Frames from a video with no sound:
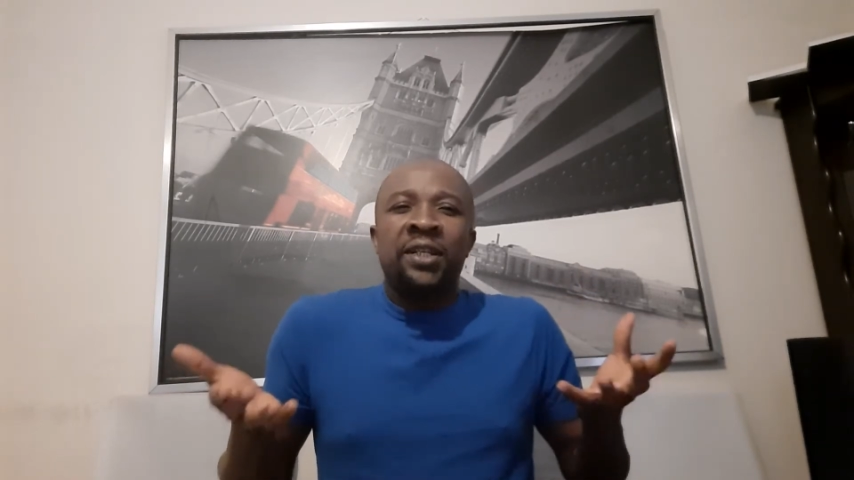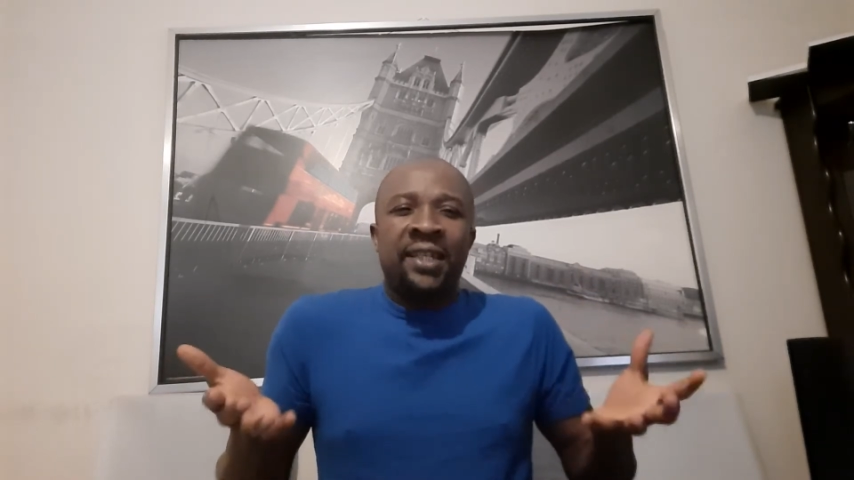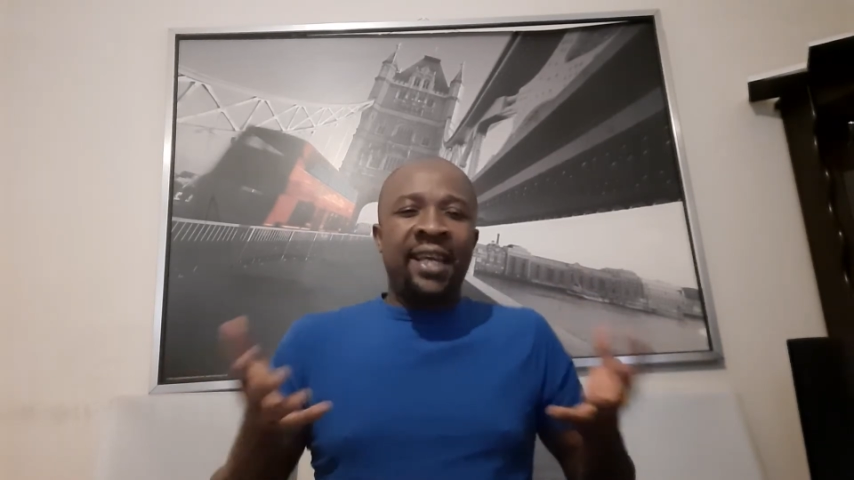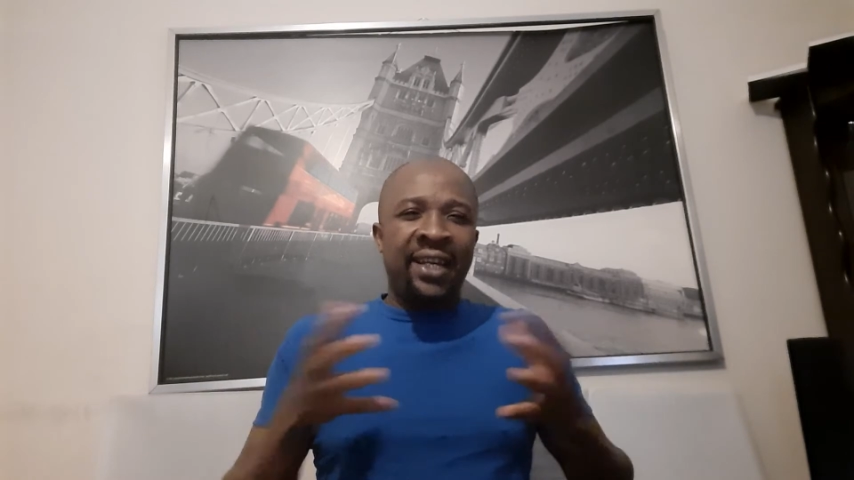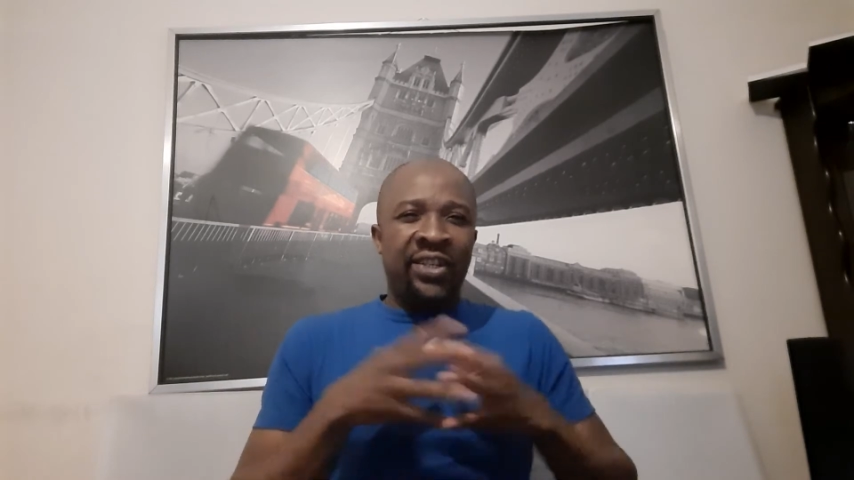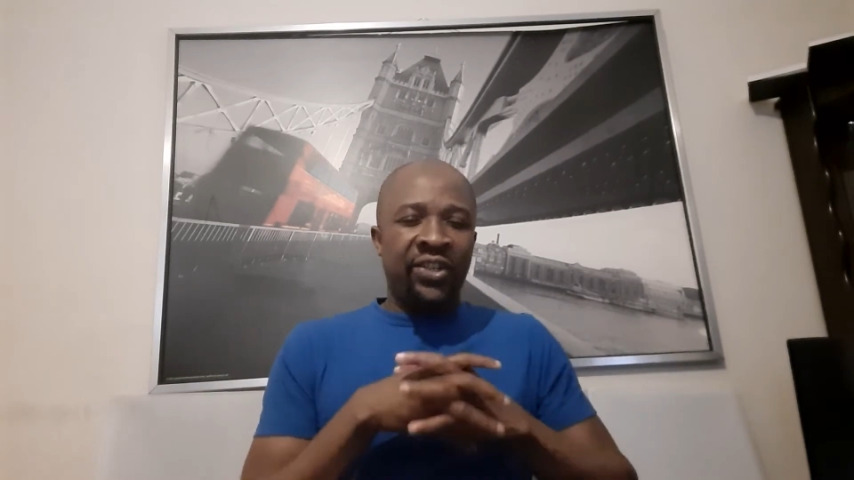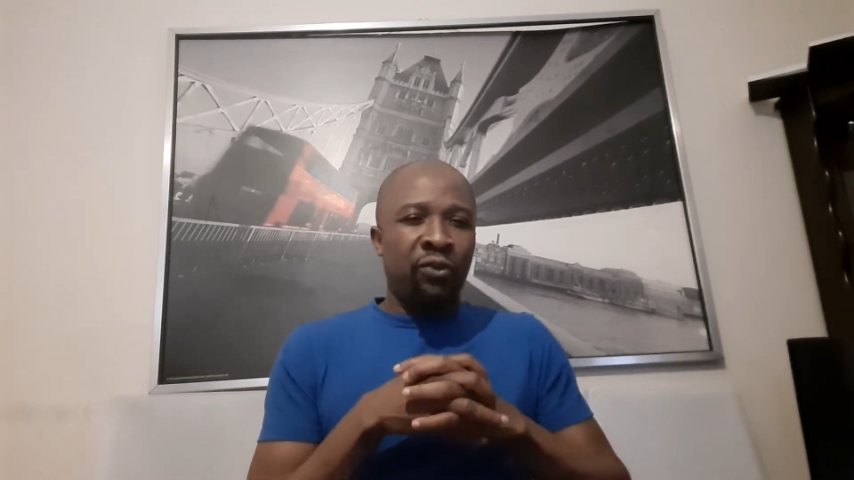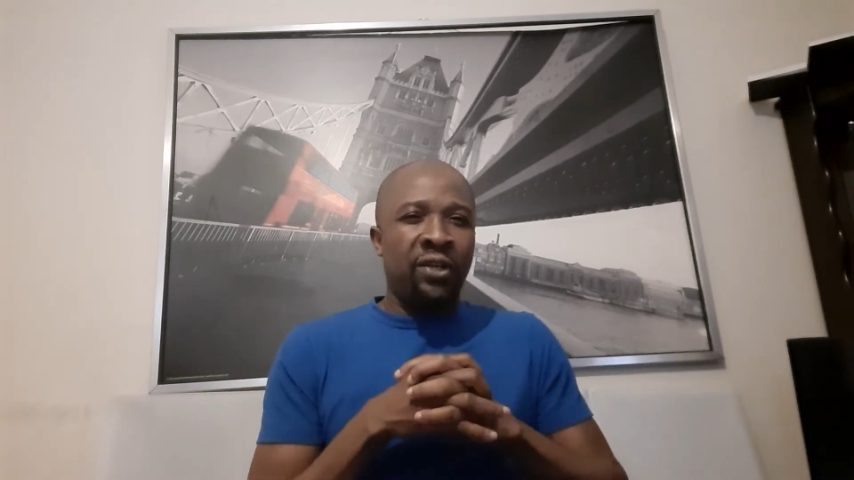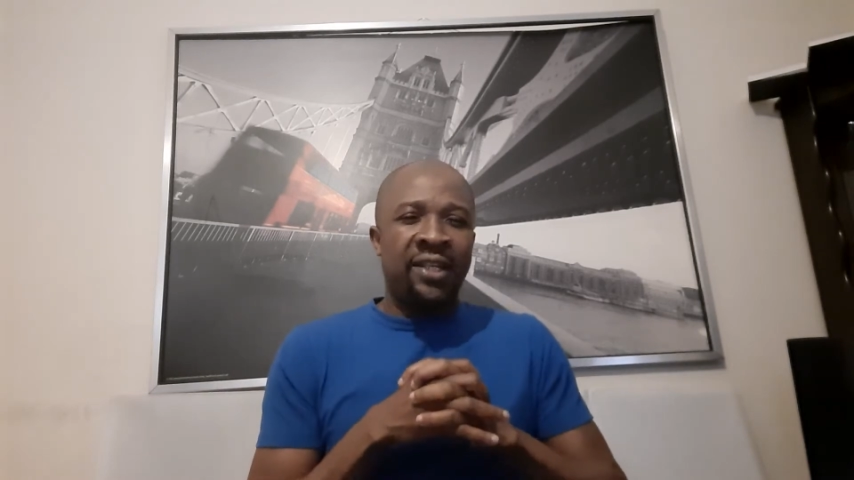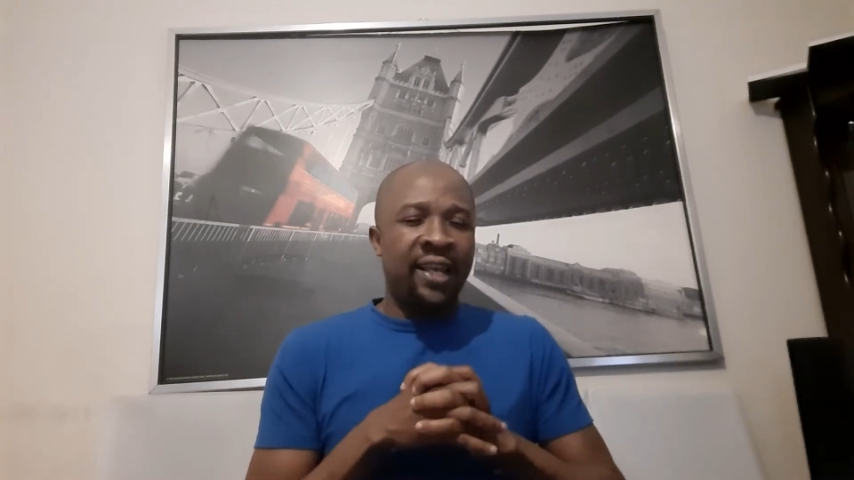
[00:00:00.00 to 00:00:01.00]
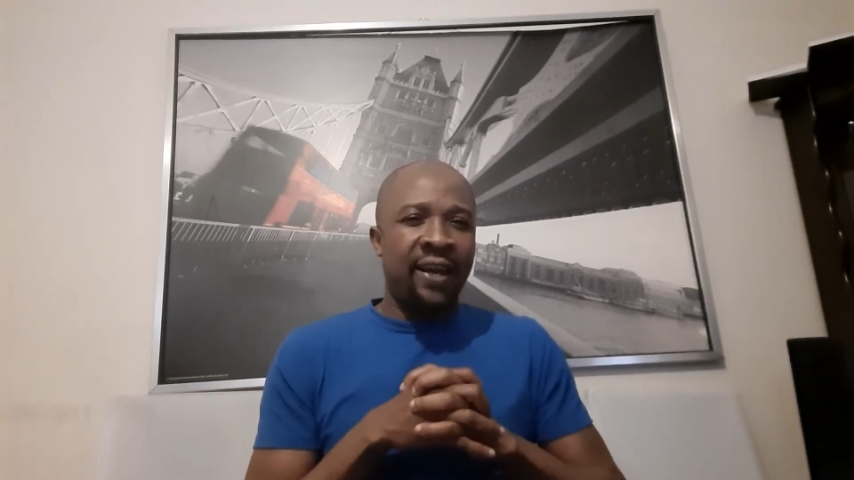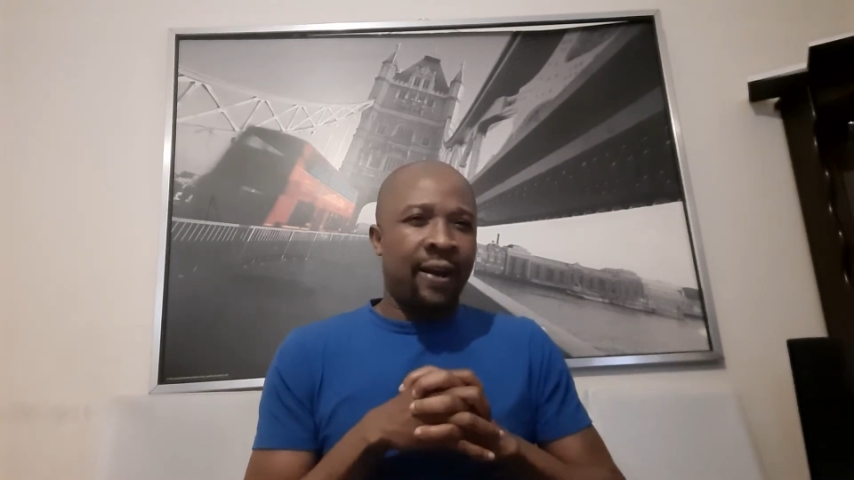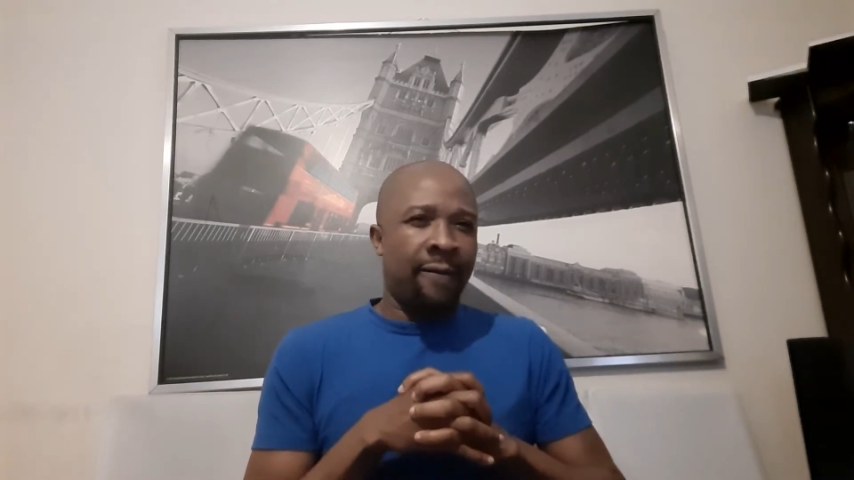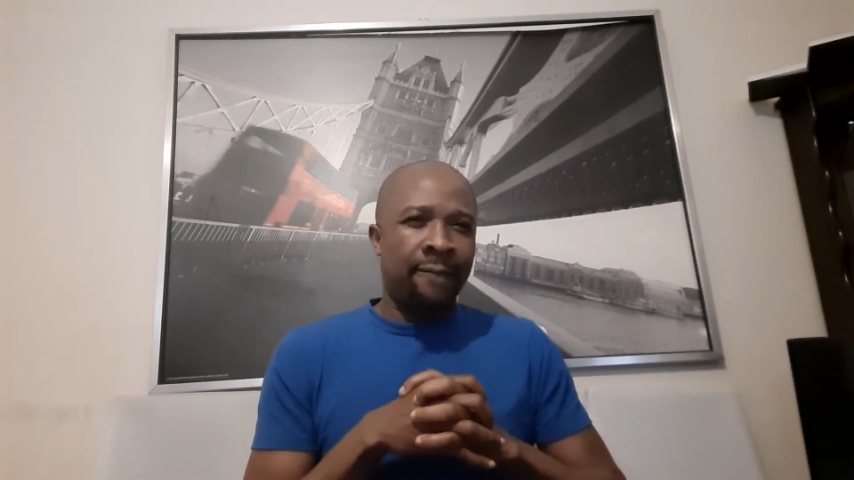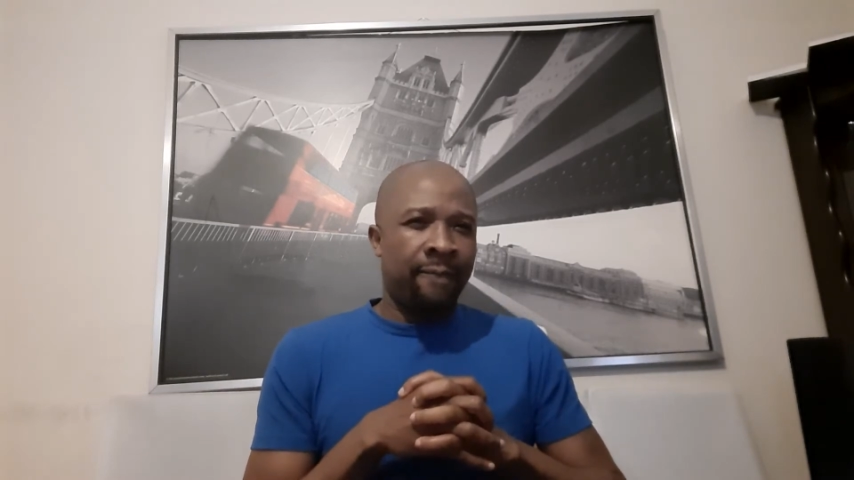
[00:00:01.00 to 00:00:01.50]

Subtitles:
this age, into this era?